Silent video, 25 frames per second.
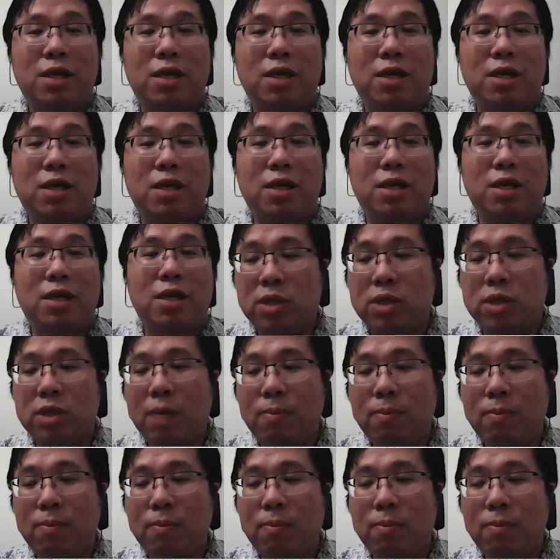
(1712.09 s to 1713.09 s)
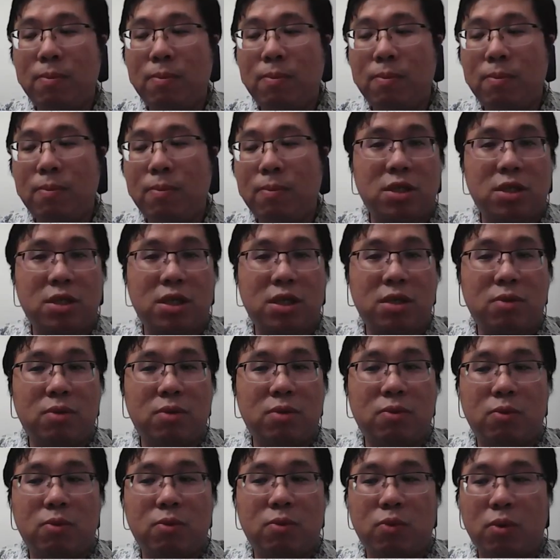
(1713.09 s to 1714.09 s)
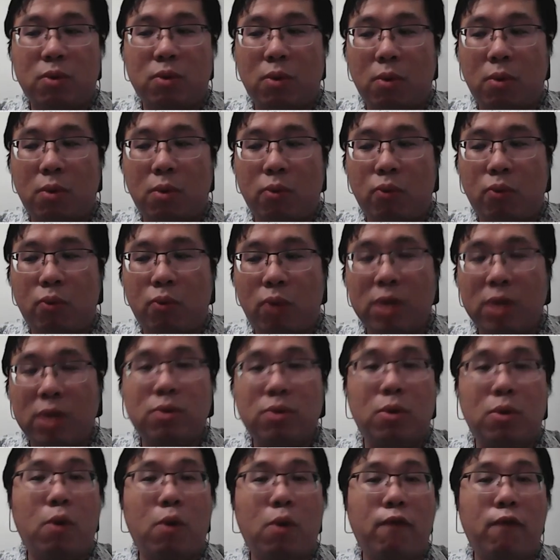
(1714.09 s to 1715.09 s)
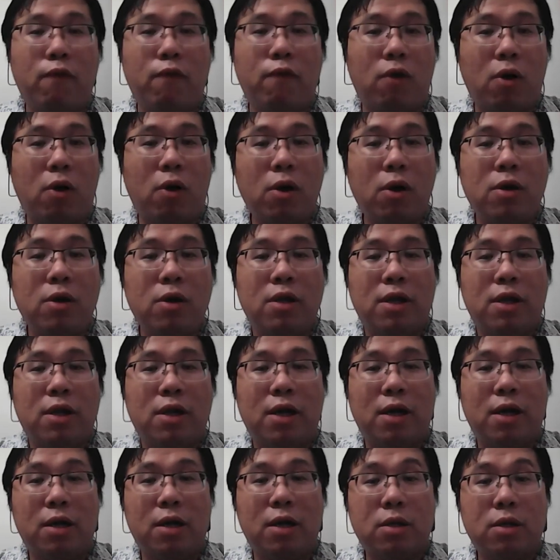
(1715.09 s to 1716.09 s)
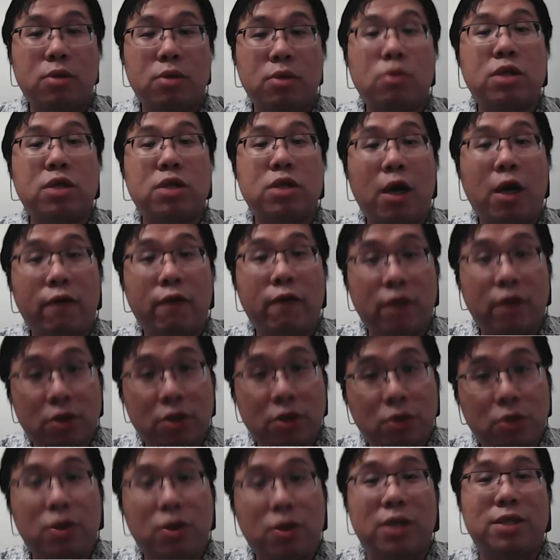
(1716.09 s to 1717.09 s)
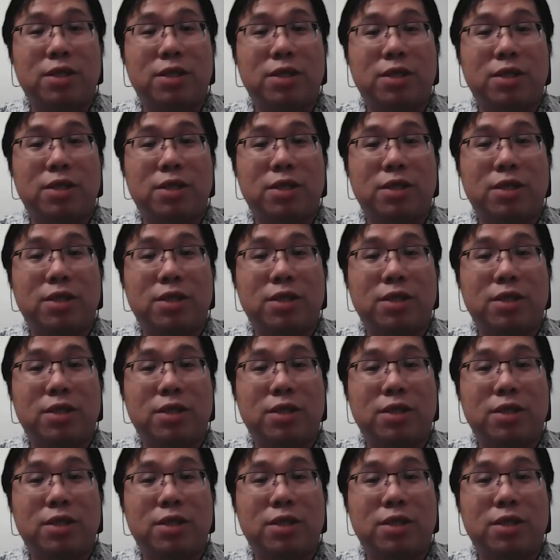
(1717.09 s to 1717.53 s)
So some people actually will want to go for social health insurance.